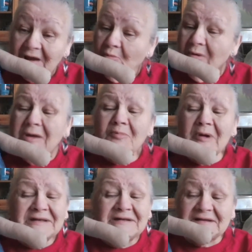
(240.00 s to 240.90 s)
we
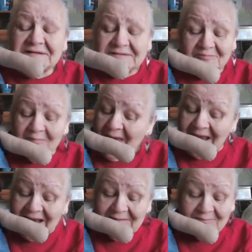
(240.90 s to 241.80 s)
witnessed
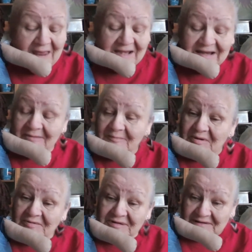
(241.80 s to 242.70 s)
many, many
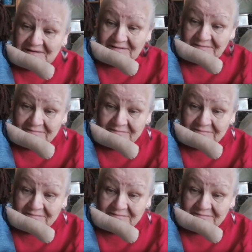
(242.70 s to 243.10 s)
abuses.